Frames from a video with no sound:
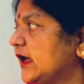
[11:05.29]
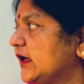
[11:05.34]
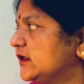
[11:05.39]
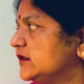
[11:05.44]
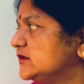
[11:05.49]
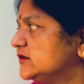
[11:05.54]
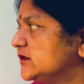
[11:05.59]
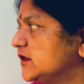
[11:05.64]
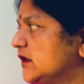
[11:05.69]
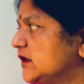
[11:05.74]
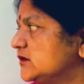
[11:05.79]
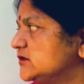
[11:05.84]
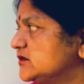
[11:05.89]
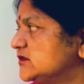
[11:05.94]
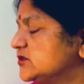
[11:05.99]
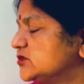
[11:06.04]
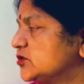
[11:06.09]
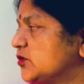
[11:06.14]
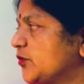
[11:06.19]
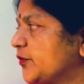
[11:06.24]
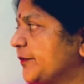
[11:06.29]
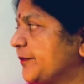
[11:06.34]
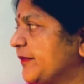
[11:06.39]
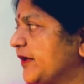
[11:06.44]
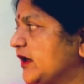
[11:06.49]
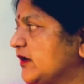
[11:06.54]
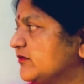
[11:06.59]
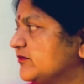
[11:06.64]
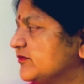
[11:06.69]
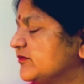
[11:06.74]
They used to
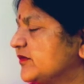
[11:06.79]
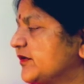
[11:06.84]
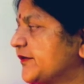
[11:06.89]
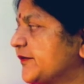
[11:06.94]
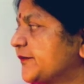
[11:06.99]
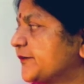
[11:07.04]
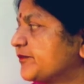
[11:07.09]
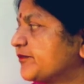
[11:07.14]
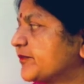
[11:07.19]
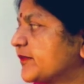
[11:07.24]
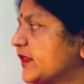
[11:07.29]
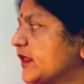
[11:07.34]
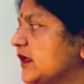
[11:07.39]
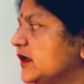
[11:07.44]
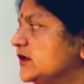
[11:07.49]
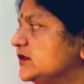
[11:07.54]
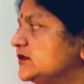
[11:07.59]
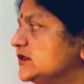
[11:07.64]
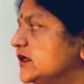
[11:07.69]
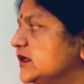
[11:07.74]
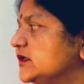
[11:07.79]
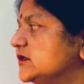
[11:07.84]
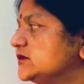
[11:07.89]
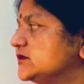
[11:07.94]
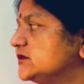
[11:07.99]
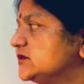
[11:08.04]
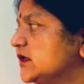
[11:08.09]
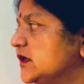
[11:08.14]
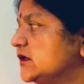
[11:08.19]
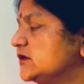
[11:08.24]
love
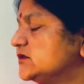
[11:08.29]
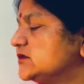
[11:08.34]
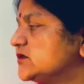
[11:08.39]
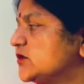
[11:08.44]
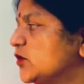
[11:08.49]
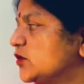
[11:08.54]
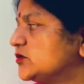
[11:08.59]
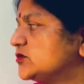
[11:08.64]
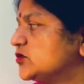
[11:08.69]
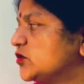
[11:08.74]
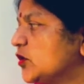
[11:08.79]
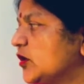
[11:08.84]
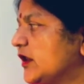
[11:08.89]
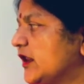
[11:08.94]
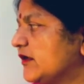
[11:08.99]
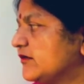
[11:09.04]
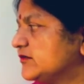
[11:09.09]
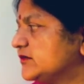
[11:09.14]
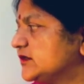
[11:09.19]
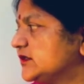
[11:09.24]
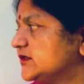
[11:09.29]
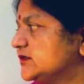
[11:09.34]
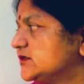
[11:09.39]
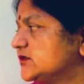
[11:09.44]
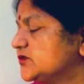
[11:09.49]
the